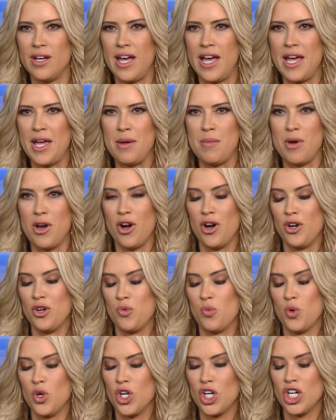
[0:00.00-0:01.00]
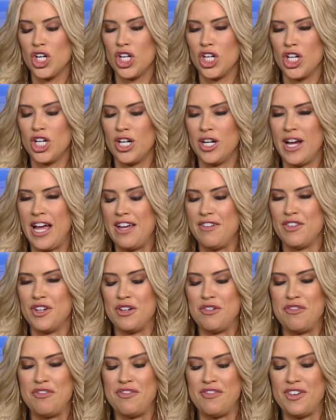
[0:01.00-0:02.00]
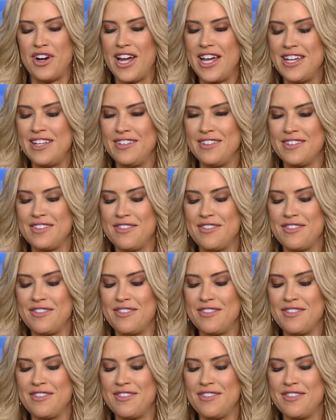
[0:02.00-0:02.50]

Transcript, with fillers: I'm a hard worker, I have good friends,